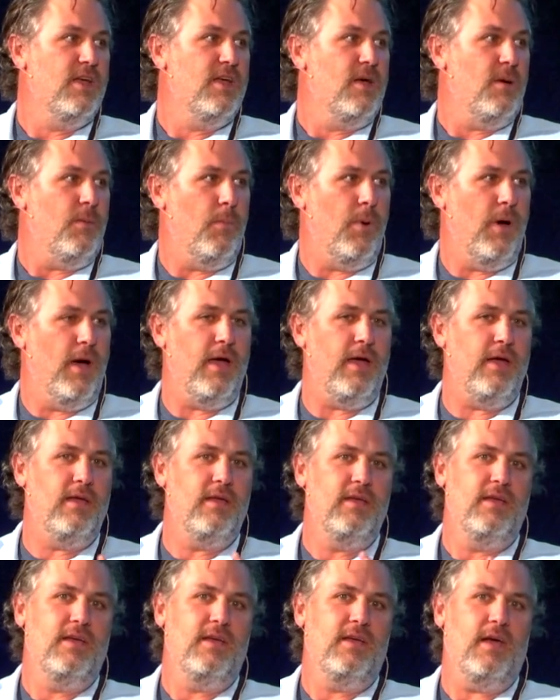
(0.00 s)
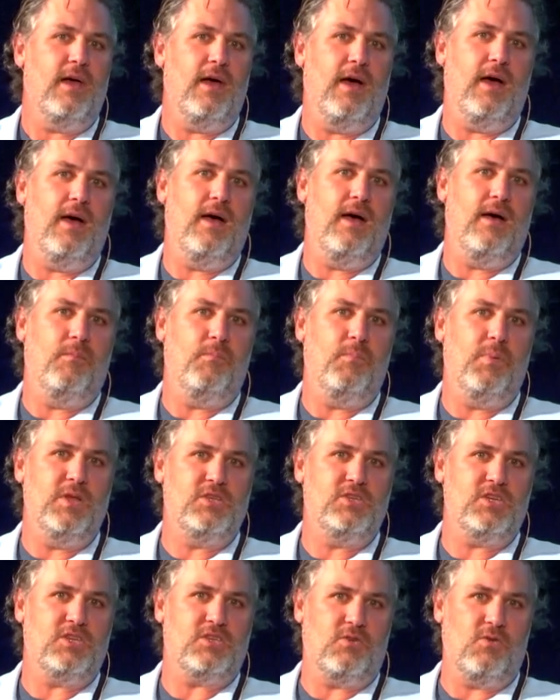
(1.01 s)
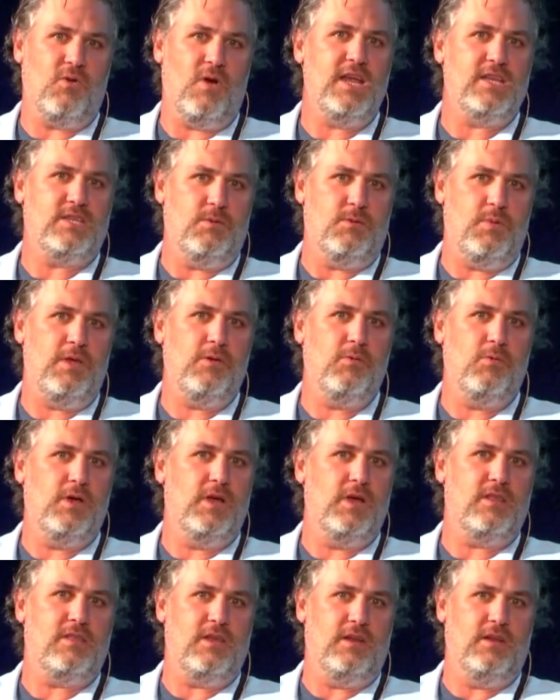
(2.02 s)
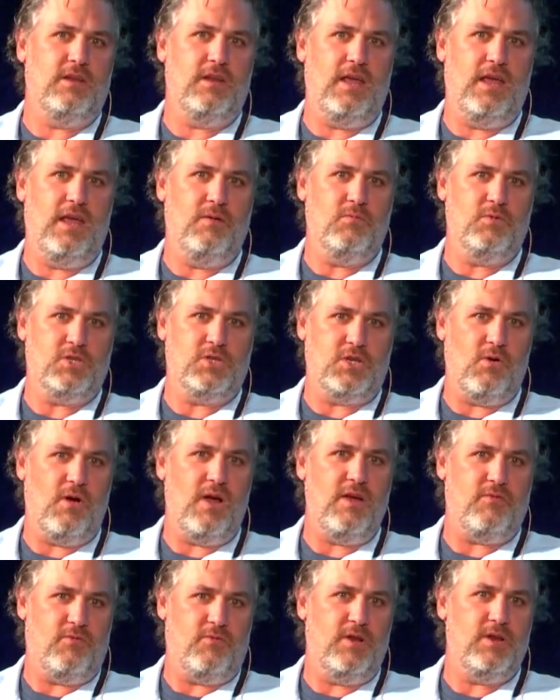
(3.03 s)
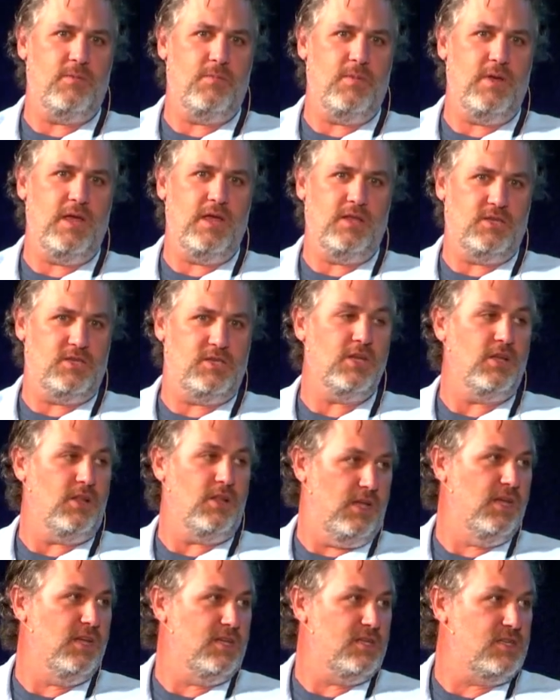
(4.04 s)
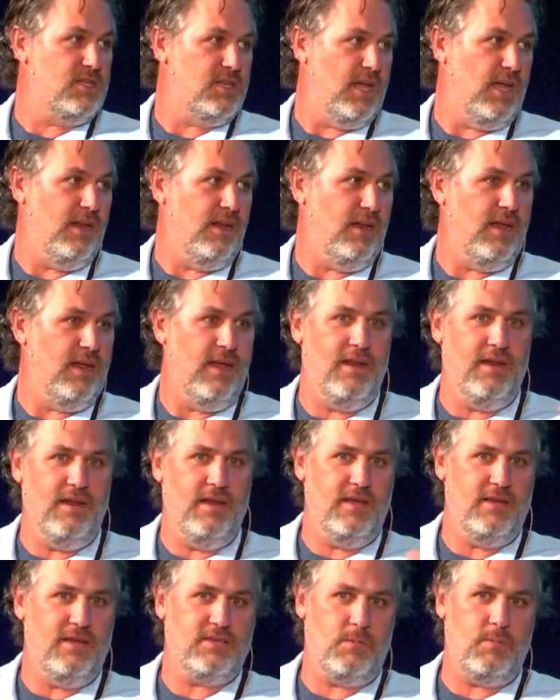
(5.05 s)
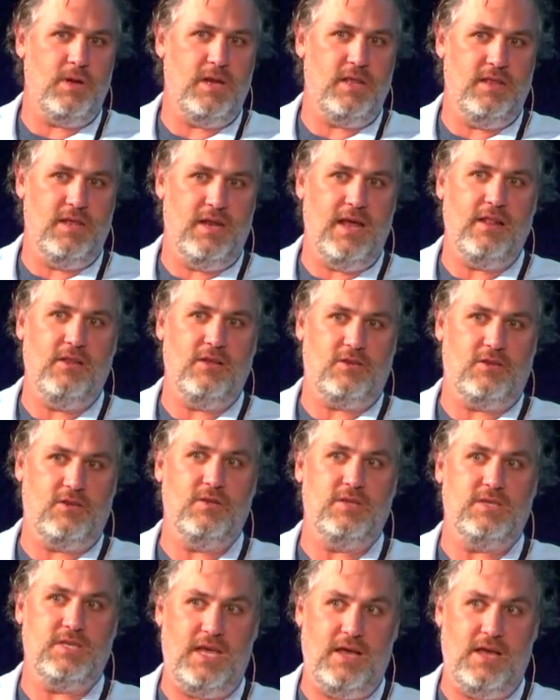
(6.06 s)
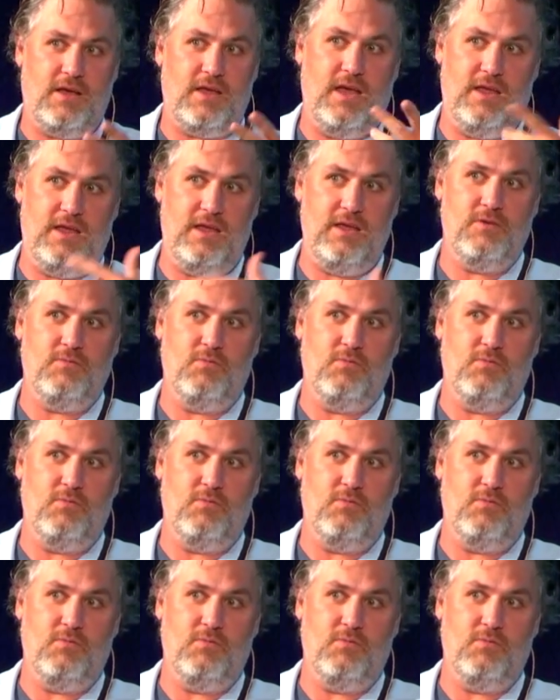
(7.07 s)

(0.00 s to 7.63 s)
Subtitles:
Sure. But just great to be with, and was a great friend to me, and still is, and somebody that I look to and say, okay,